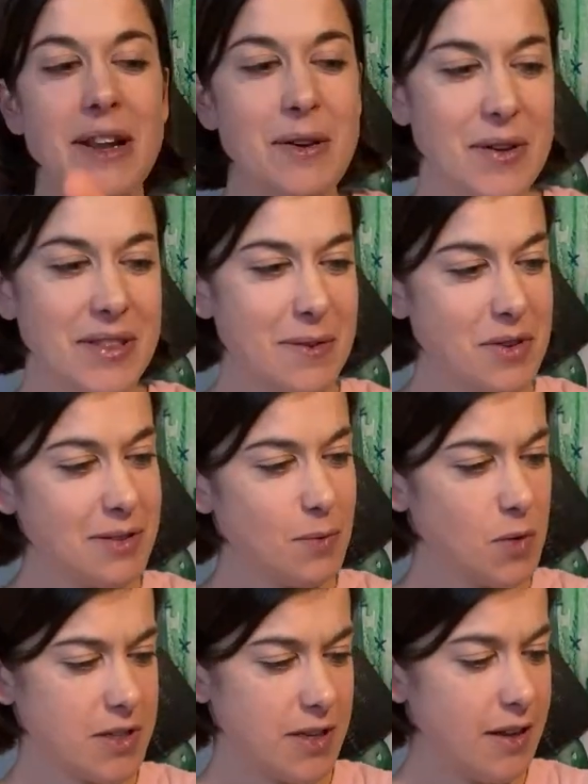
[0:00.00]
liquid that wasn't
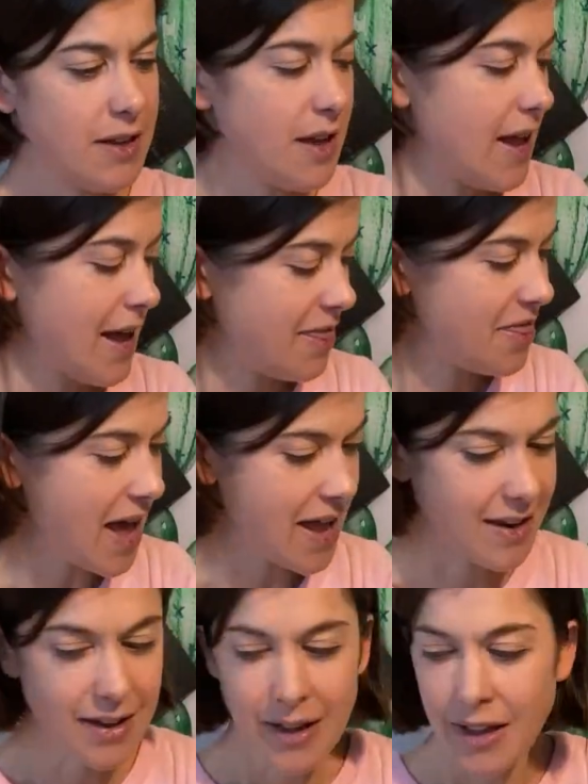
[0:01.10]
water and
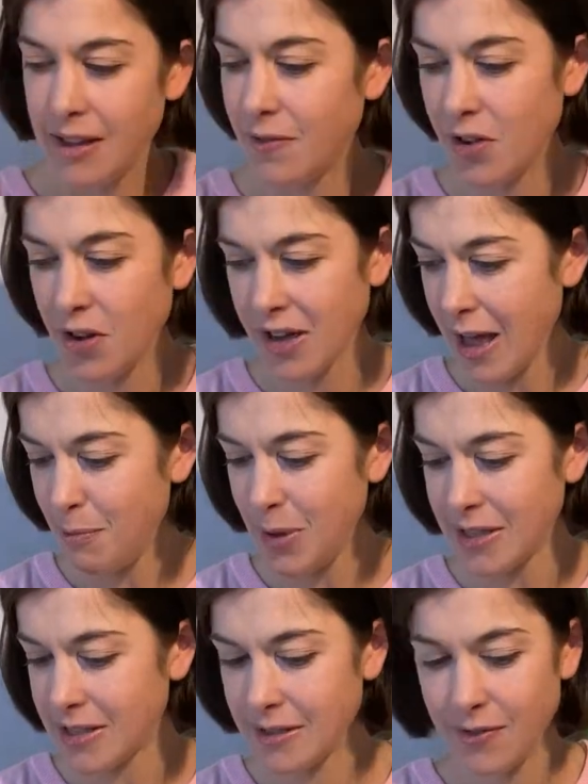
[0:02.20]
then you've got to get a
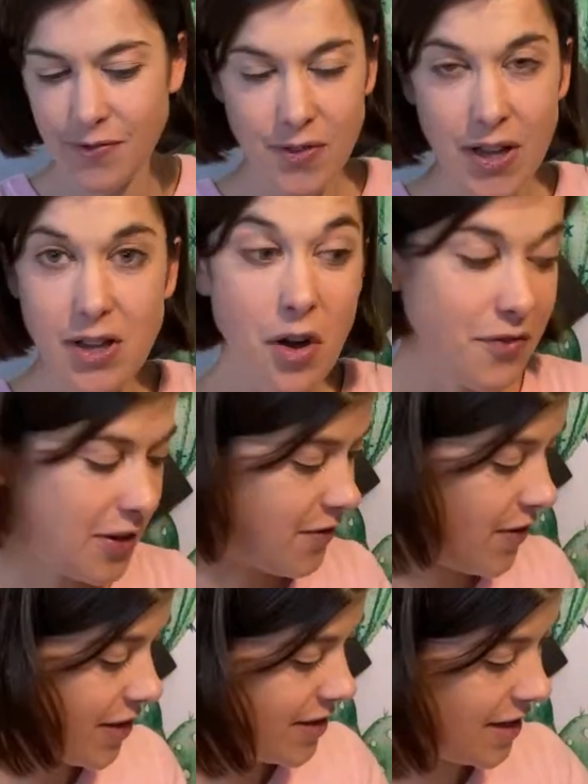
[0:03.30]
piece of uh, coffee
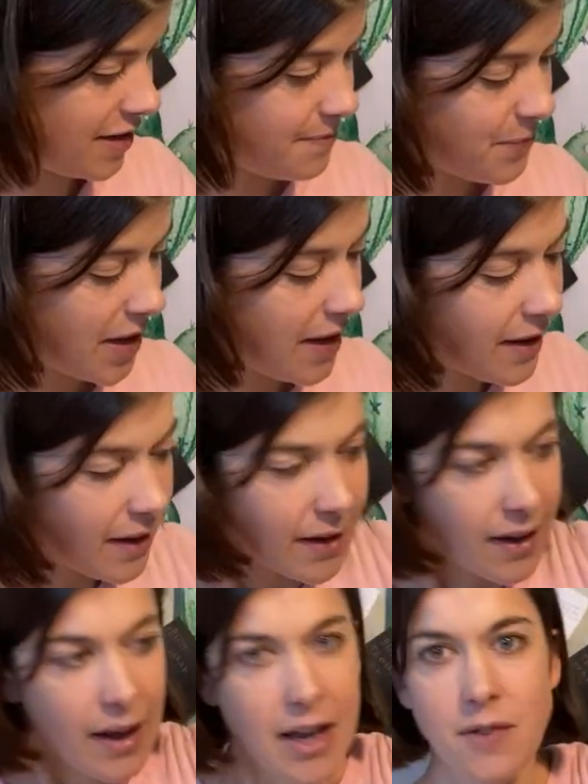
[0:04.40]
filter
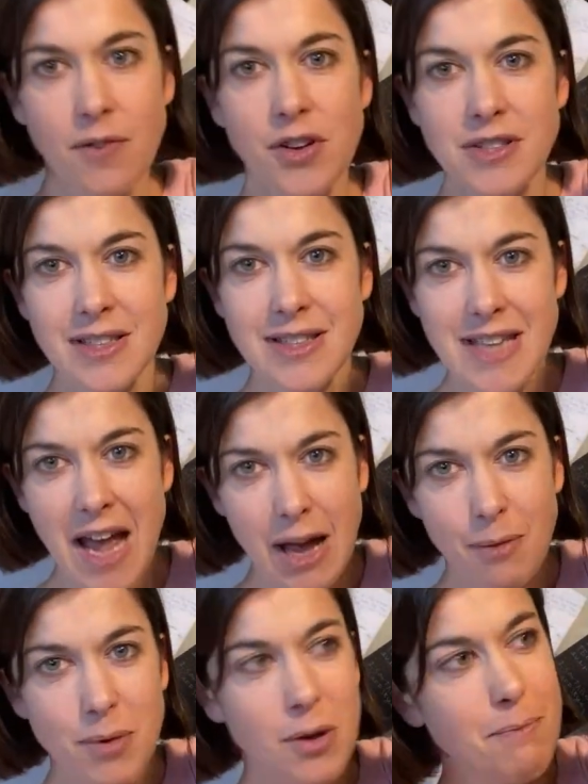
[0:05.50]
and you've got to
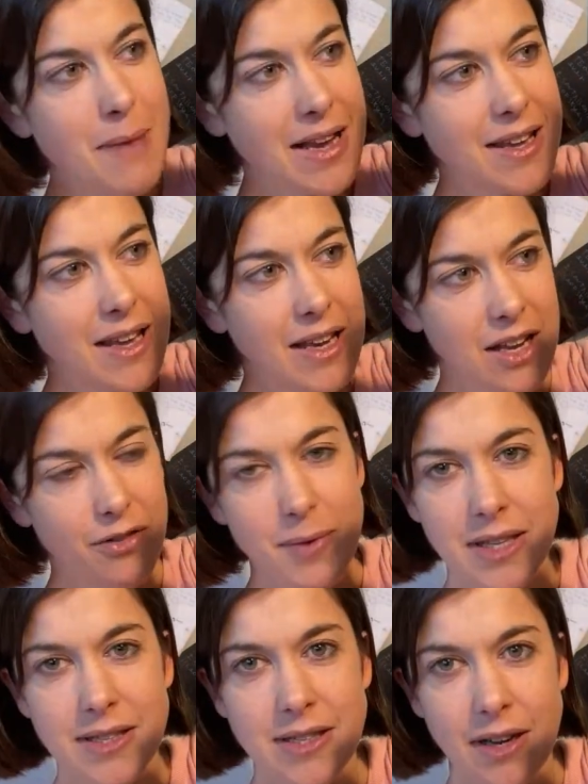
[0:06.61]
dab your manky leaf
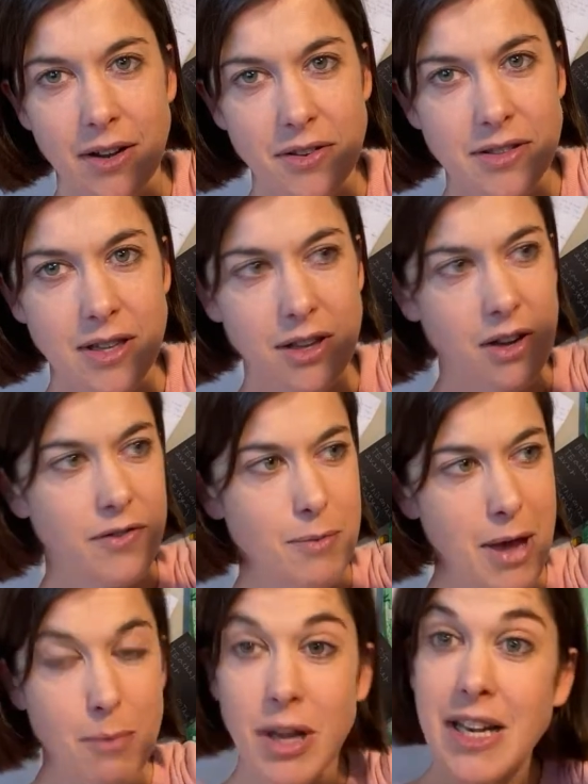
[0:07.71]
mixture onto the coffee
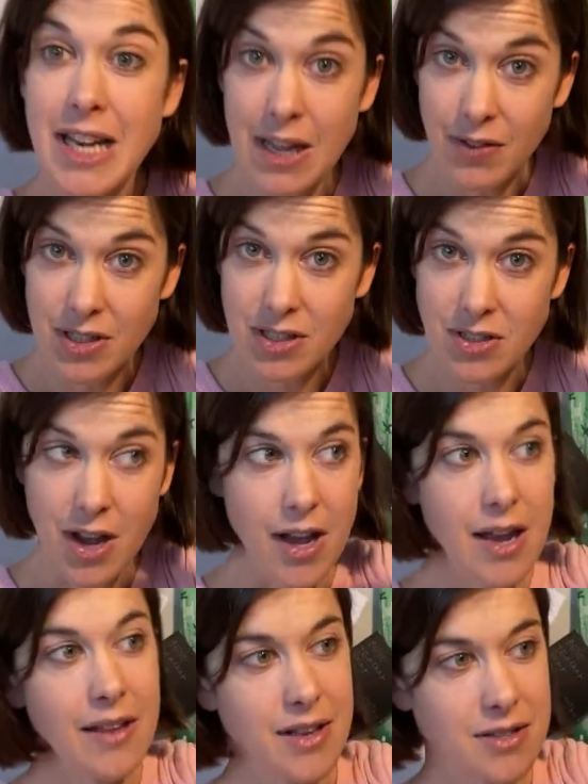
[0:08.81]
paper, leave it to dry
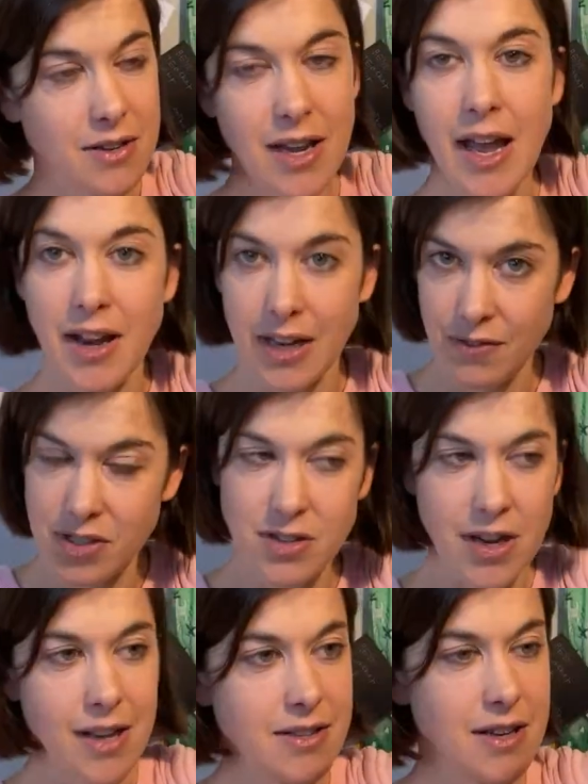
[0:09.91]
and then do it again, leave it to dry
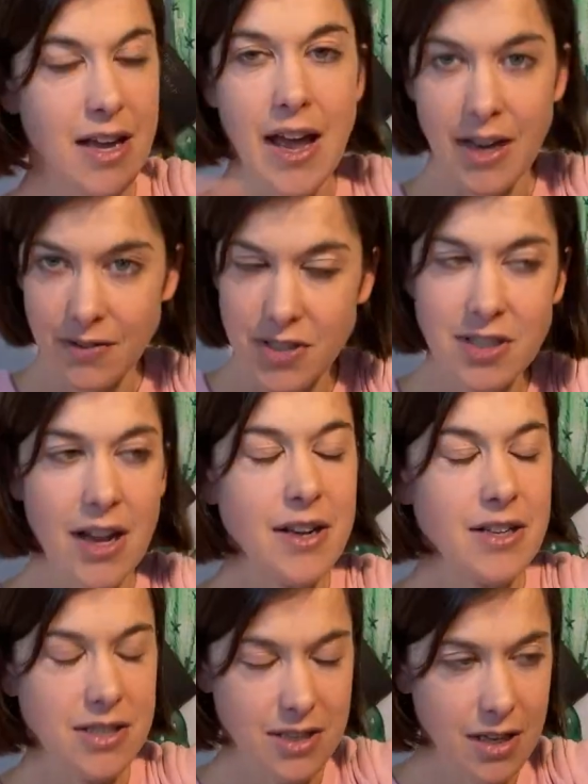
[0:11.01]
and do it again, leave it to dry and
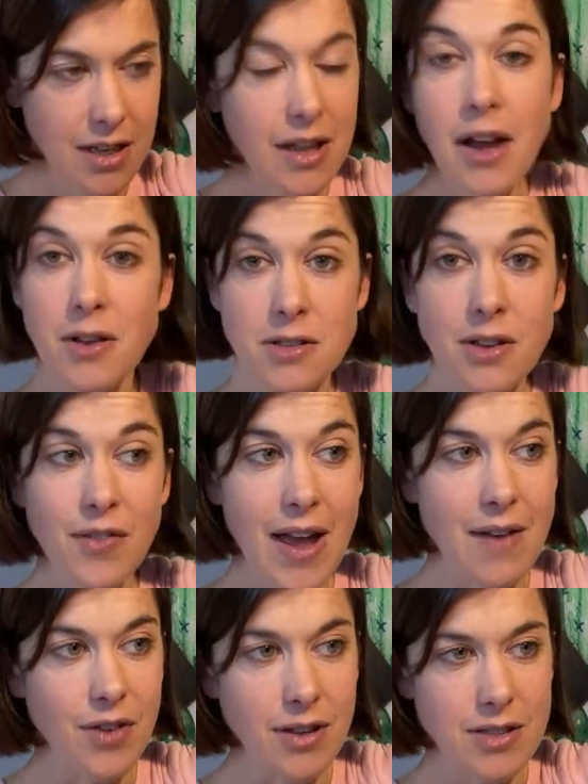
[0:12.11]
just uh, that goes on
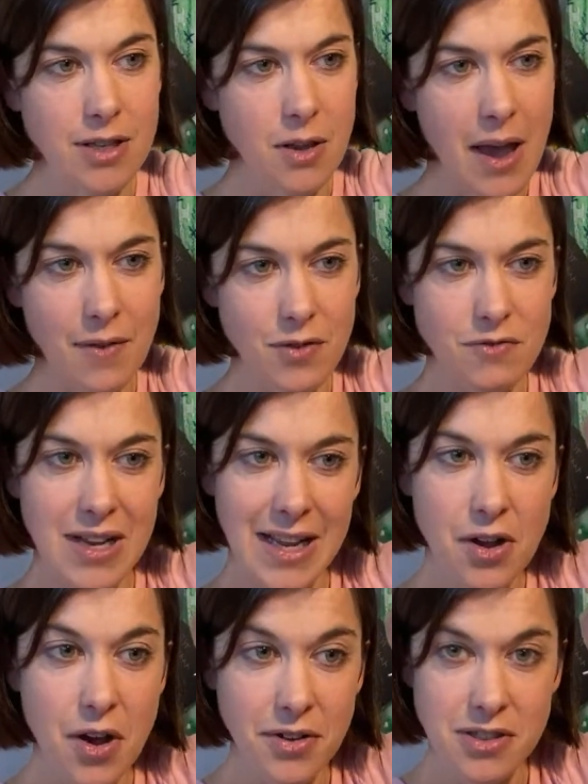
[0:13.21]
forever. So you have a really
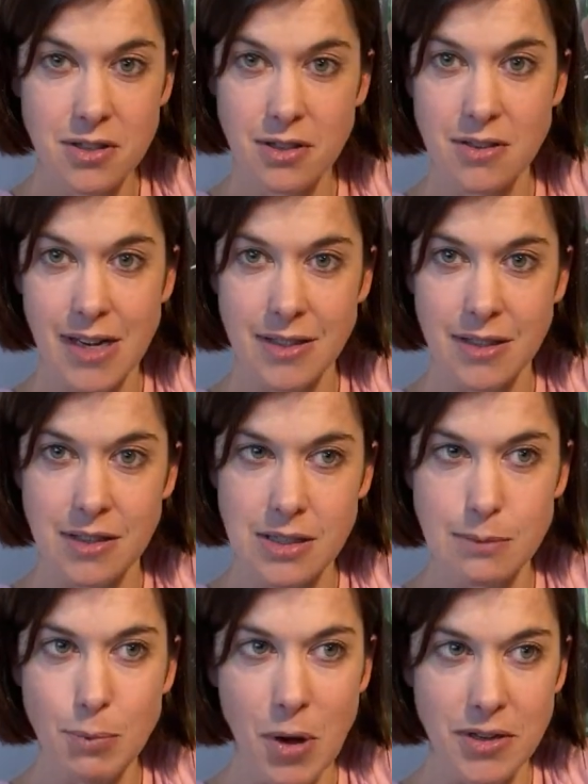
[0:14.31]
concentrated
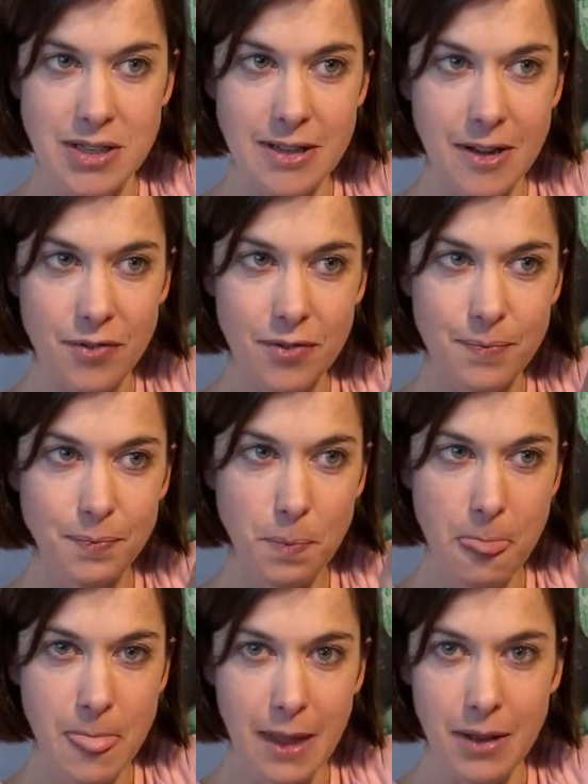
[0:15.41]
spot of
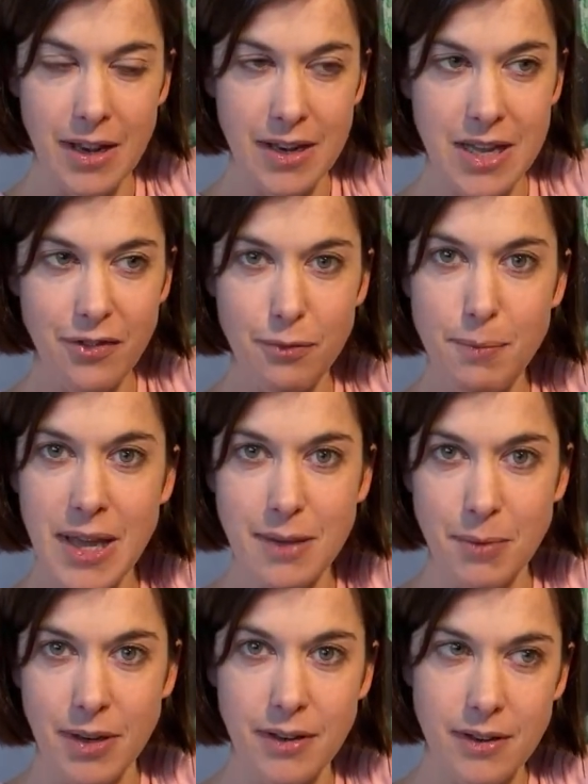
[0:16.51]
a leaf
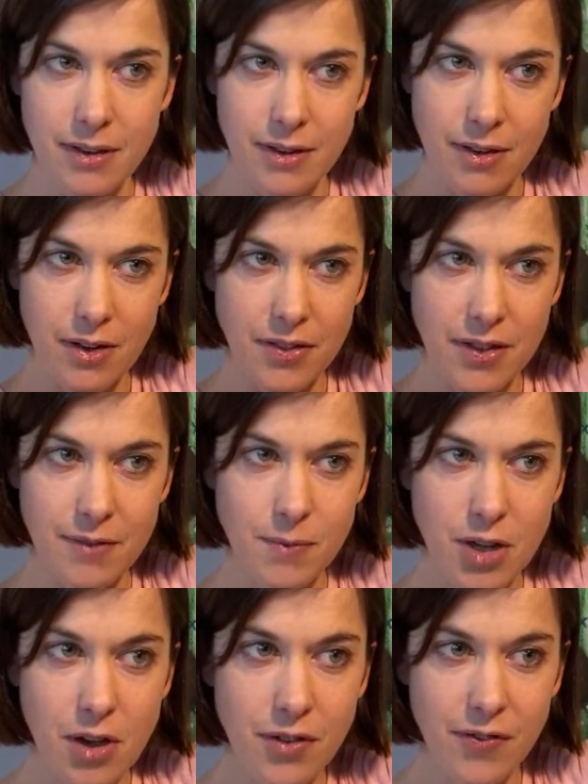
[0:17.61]
pigment on the
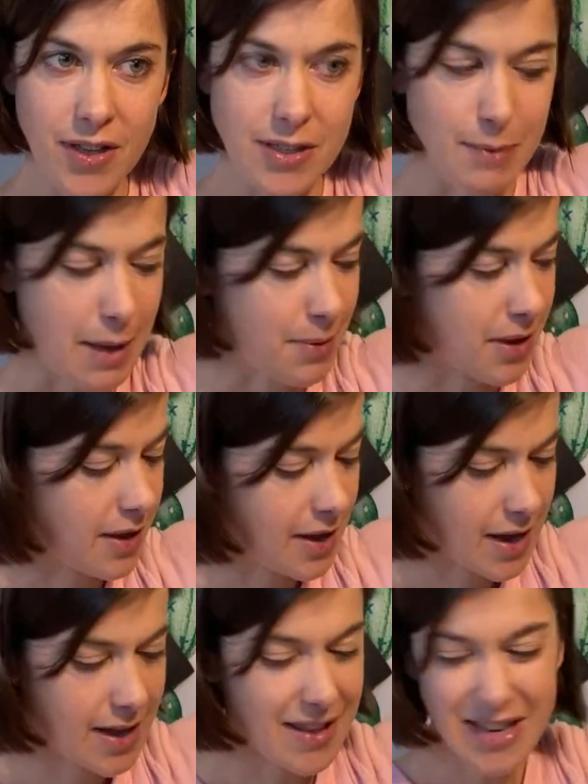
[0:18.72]
coffee filter paper
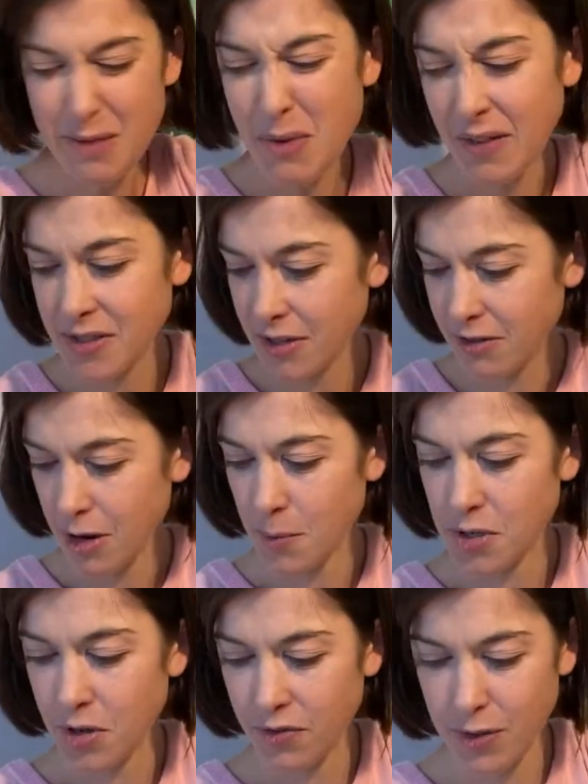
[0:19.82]
and then you might have done
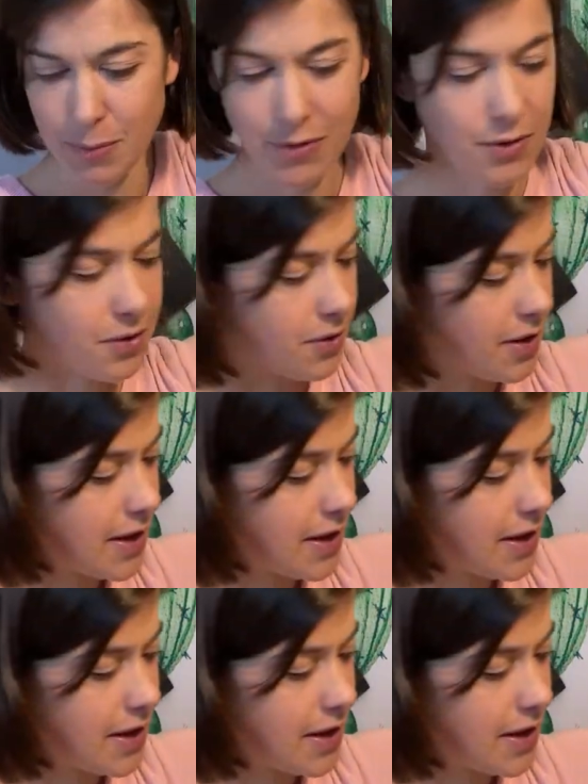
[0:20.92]
chromatography before.